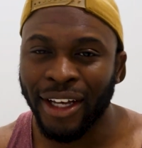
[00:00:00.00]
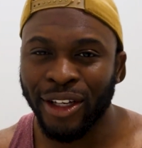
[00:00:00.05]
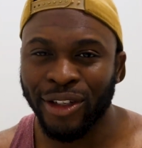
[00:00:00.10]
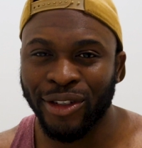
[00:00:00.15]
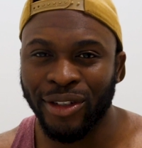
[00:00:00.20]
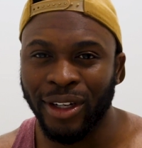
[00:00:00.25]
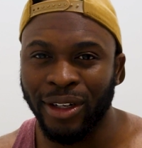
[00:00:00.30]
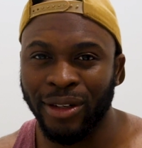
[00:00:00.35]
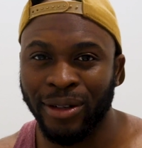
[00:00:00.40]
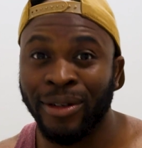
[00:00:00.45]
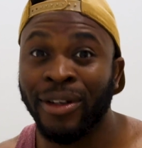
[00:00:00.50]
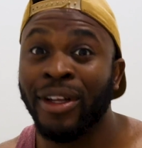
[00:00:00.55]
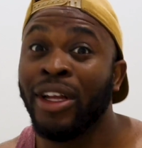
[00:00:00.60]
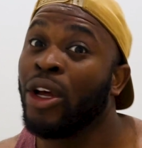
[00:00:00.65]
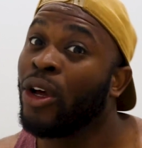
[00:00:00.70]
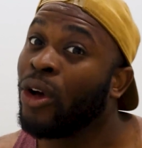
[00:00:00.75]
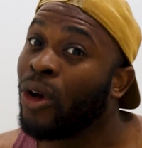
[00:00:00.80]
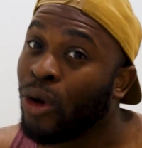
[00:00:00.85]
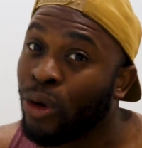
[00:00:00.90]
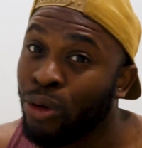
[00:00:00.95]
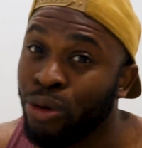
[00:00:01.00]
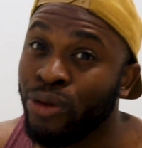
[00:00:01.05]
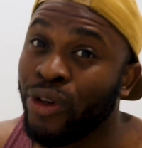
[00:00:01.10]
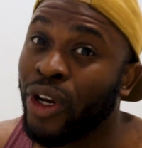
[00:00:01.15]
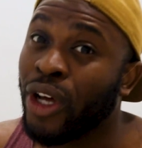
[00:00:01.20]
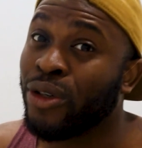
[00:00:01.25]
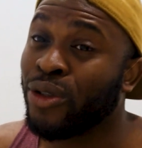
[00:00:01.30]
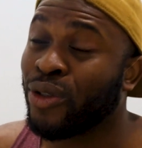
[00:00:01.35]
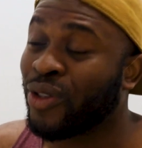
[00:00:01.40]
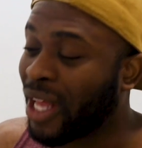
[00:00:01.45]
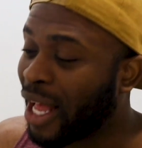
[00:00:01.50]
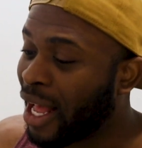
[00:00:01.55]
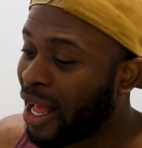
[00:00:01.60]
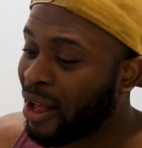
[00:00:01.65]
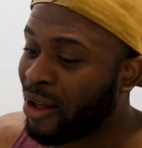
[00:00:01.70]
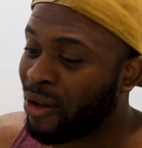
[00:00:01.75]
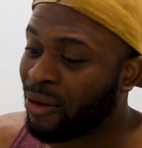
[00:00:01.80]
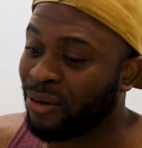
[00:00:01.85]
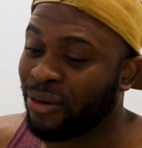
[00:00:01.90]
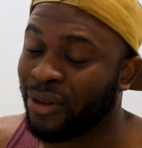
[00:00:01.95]
So who knows
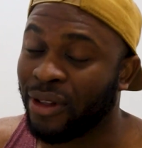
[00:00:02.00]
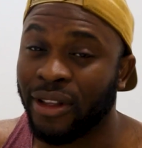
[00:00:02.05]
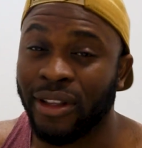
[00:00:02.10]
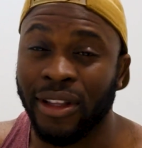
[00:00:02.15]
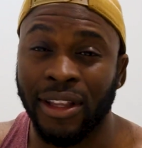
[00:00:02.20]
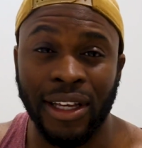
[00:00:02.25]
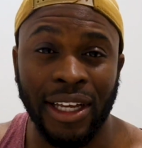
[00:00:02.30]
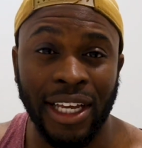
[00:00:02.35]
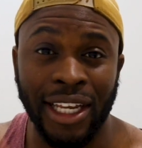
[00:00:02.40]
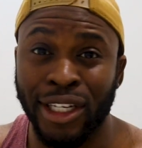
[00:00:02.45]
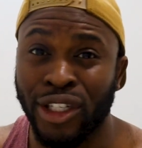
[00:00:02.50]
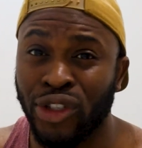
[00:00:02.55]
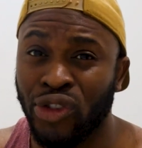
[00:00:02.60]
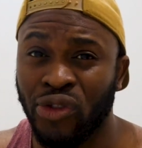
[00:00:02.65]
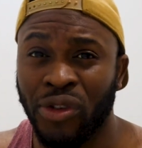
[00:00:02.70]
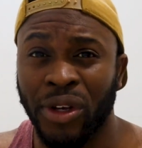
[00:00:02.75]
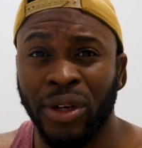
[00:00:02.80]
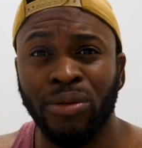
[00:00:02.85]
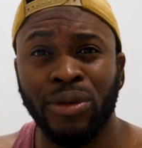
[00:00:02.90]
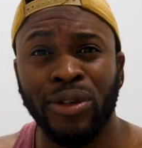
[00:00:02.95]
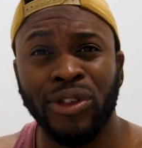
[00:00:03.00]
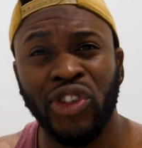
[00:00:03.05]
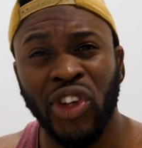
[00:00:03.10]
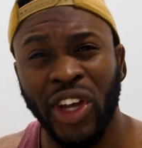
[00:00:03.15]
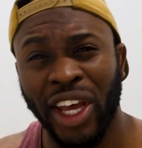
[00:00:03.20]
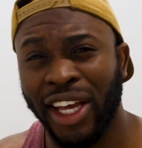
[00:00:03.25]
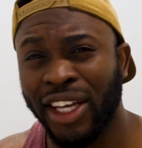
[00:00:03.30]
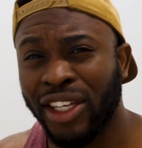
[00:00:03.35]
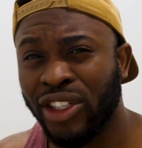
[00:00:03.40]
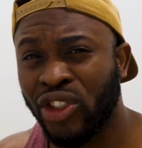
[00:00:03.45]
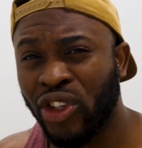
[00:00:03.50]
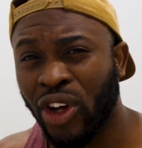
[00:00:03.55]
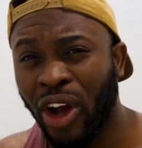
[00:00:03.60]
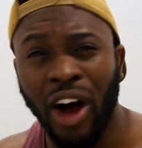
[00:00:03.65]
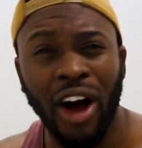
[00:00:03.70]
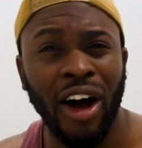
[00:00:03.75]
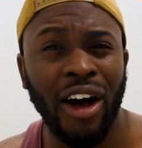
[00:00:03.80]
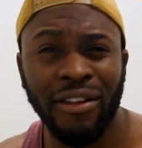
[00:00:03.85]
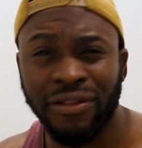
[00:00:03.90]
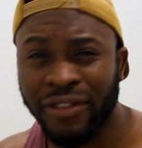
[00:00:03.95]
how the industry will change
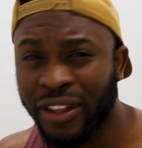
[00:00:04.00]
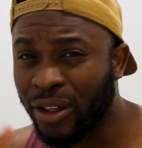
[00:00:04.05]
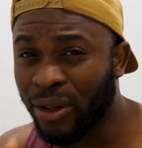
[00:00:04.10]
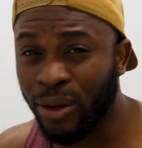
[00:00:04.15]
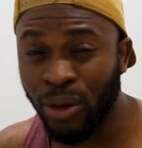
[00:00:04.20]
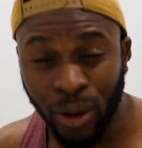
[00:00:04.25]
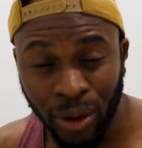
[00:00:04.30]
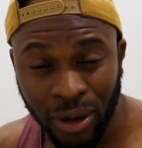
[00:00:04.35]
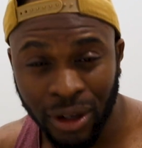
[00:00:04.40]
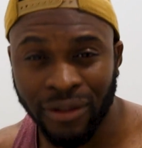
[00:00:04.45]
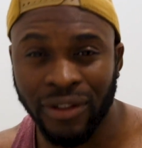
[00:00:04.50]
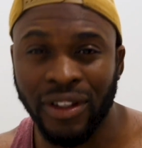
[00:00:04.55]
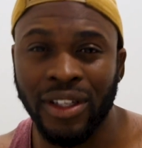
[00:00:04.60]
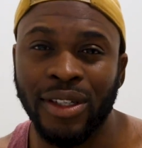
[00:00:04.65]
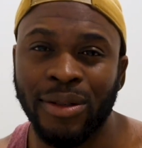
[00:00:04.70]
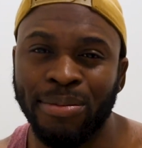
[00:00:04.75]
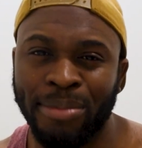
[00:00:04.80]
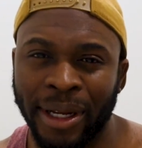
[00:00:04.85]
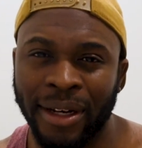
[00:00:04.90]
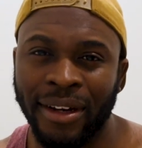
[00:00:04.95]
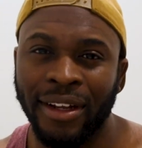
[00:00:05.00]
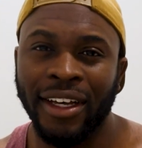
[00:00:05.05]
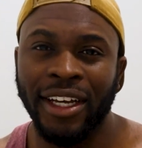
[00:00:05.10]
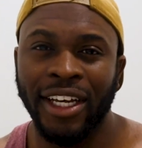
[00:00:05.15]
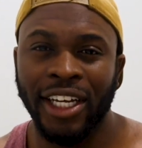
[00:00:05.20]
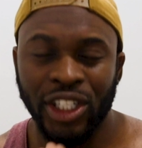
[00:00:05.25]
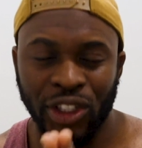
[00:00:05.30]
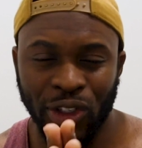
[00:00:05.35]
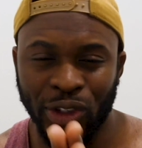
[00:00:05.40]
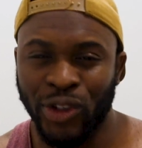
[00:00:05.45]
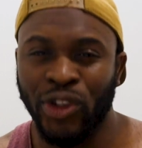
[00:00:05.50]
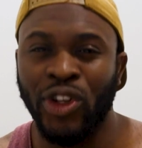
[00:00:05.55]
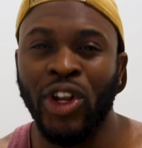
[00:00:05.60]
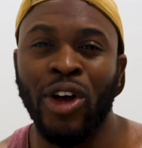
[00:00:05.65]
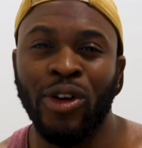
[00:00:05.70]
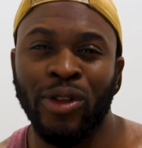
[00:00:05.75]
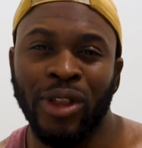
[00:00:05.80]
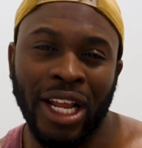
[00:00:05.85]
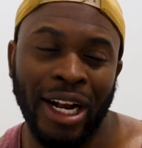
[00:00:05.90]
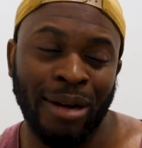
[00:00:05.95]
after all of this, but just
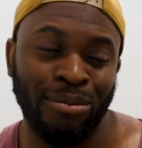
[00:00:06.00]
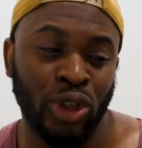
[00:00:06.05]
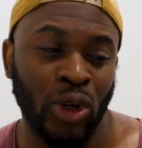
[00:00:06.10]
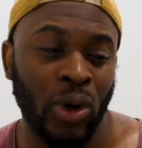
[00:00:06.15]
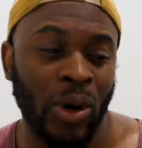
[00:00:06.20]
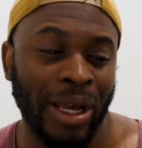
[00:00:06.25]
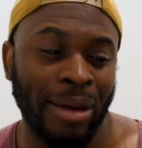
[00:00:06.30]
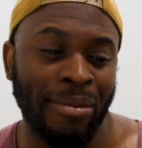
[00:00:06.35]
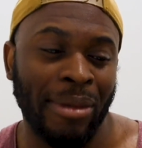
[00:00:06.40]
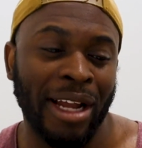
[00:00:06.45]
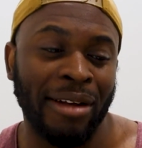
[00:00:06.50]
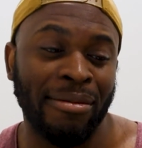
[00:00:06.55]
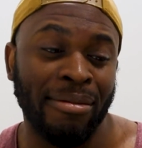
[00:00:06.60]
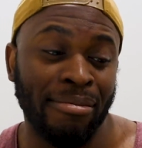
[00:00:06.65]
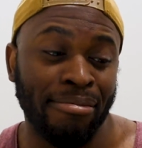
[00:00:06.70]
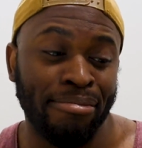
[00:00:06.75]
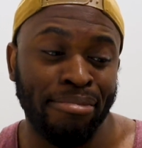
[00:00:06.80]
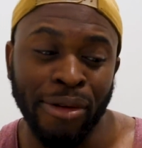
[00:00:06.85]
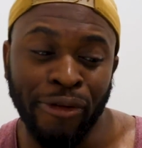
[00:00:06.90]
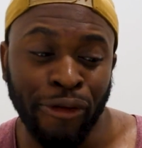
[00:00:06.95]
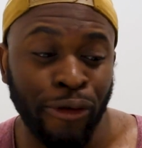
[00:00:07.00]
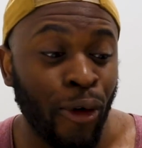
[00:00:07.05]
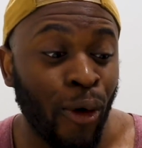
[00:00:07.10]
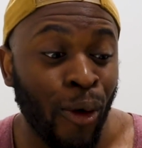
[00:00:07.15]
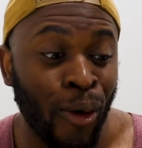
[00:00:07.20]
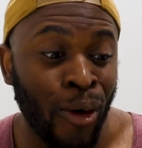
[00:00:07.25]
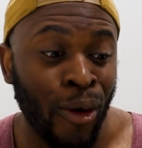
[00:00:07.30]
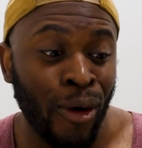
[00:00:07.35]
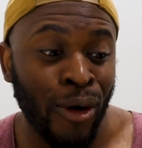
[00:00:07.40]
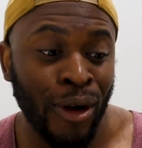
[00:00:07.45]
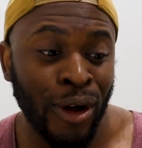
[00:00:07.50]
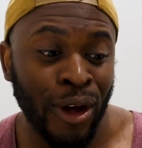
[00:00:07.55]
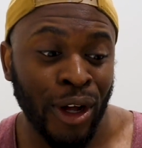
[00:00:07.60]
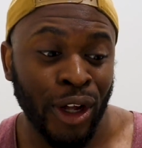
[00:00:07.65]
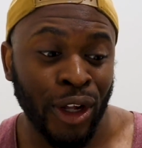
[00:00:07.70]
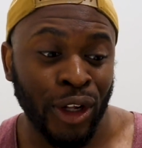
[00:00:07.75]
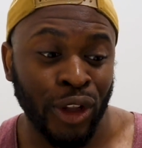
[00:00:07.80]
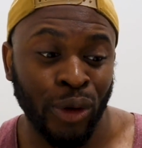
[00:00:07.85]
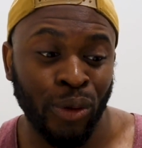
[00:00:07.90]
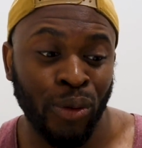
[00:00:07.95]
know that I'm talking about before
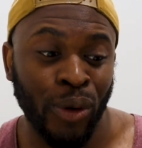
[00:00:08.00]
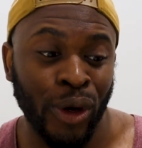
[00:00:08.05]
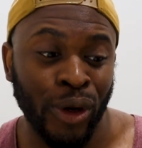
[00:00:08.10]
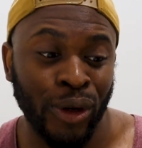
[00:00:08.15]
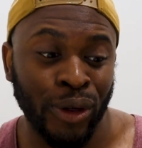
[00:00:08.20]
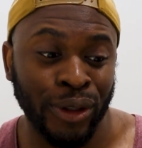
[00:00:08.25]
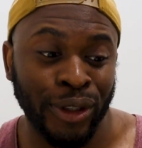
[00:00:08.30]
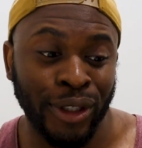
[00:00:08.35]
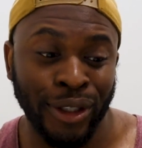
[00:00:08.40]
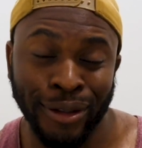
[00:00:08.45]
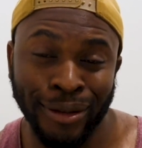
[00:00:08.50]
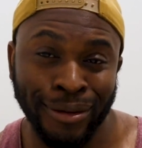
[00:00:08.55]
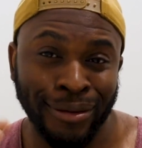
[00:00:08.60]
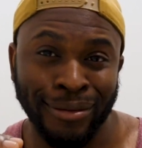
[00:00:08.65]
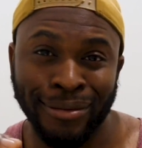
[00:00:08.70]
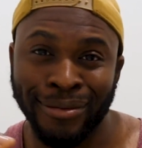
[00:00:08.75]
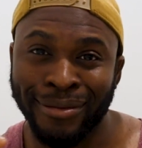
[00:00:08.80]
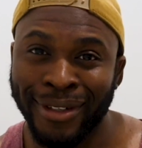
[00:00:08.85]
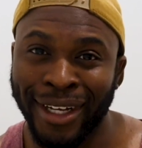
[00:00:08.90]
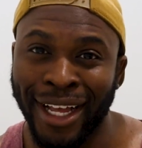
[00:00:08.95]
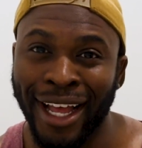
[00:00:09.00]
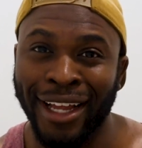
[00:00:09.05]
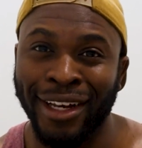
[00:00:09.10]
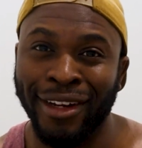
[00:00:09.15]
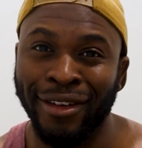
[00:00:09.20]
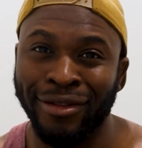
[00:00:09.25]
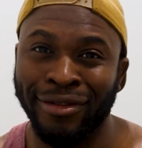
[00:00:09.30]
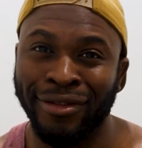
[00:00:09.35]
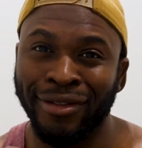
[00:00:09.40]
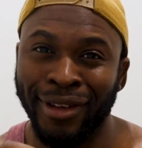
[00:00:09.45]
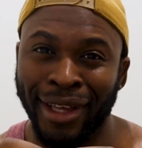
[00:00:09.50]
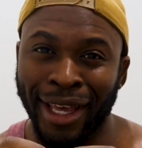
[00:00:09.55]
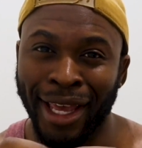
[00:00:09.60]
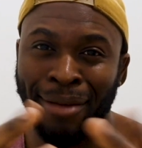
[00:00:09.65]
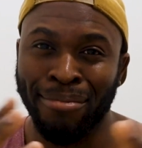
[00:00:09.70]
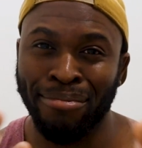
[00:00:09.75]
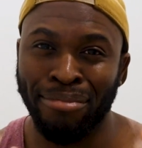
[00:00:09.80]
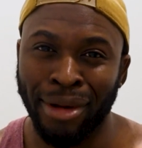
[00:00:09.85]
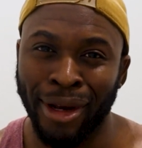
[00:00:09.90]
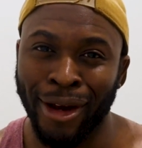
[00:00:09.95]
the world kind of
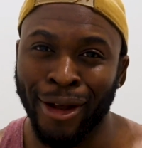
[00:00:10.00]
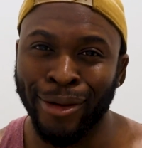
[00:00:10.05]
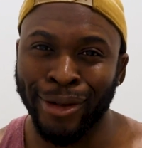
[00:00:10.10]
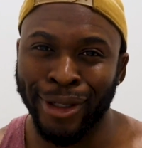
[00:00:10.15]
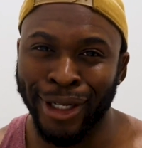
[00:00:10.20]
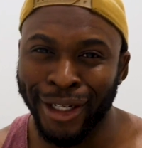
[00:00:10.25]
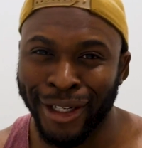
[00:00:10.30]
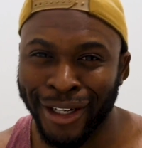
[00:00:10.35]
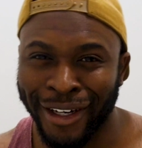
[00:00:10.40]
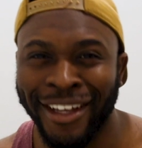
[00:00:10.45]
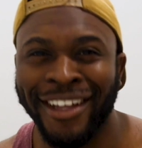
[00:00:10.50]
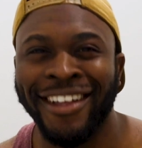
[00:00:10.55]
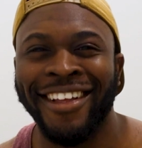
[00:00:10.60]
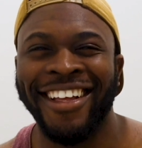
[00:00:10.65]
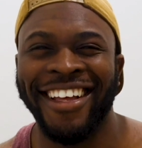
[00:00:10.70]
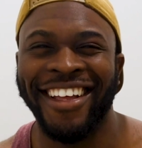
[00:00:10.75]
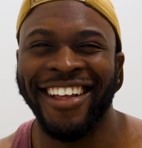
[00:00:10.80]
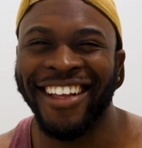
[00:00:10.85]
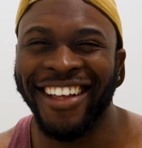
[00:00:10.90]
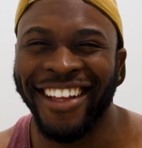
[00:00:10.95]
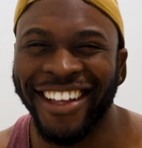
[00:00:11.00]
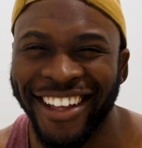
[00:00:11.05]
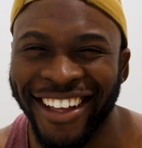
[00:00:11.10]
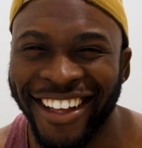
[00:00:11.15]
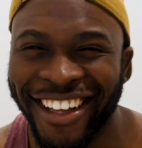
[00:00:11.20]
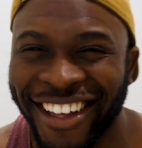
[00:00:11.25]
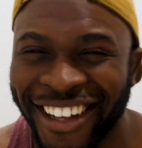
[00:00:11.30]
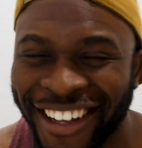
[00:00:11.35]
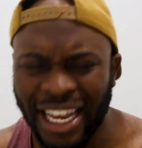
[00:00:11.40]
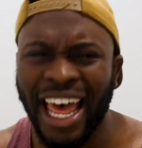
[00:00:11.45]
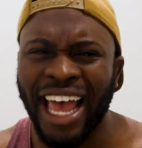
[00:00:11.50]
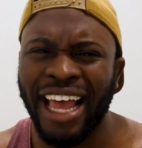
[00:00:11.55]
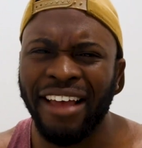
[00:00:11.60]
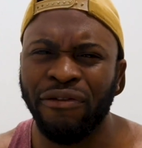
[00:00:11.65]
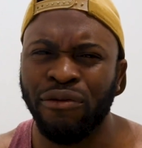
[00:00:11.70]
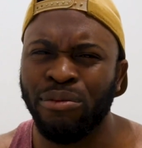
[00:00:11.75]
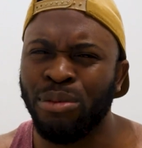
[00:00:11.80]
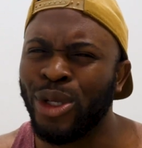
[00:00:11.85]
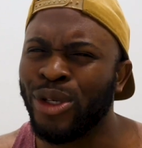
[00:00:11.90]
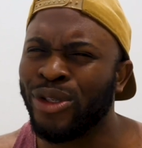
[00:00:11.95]
imploded.
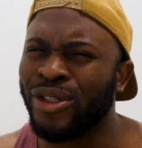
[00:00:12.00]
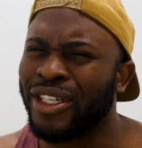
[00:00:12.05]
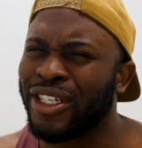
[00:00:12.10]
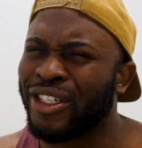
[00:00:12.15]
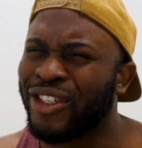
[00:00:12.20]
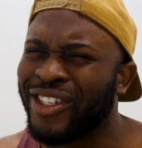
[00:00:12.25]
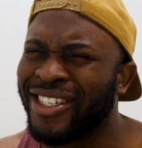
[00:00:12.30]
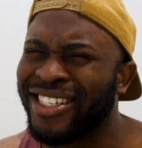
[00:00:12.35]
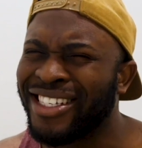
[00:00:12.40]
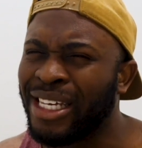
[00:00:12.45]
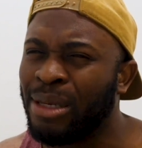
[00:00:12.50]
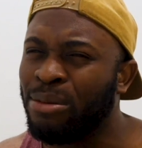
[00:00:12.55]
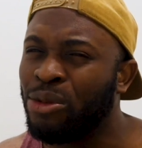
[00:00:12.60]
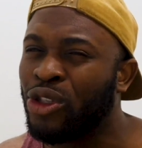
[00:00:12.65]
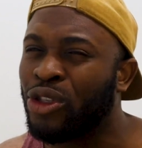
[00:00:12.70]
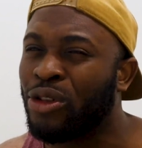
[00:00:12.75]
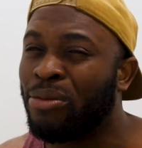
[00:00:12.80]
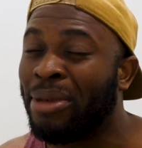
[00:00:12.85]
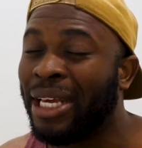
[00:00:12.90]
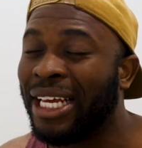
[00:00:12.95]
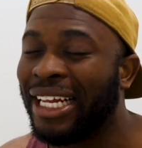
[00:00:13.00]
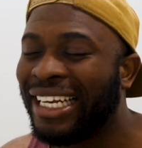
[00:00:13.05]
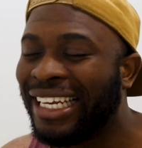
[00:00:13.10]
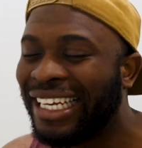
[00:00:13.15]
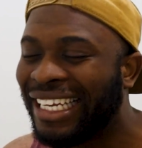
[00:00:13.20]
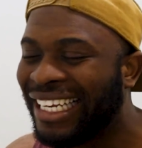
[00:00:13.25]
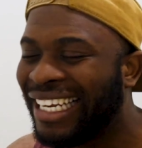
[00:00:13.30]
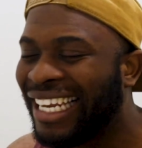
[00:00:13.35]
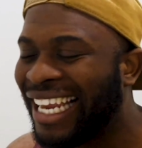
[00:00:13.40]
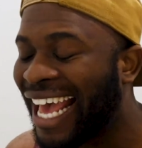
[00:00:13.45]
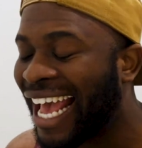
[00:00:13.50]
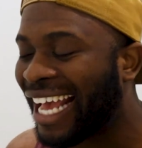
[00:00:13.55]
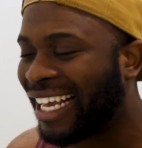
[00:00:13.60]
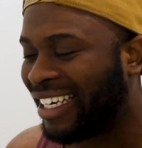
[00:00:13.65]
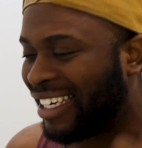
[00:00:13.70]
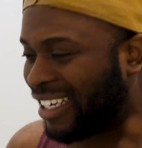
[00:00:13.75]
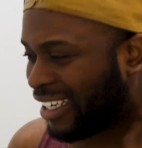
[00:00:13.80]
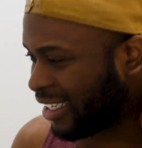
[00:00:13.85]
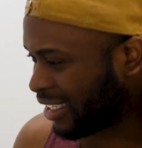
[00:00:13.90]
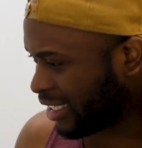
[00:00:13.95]
Live music just seems to be
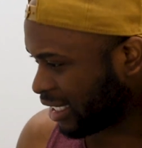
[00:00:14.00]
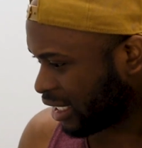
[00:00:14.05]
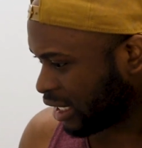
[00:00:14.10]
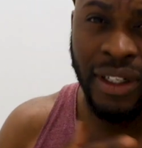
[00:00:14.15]
lacking.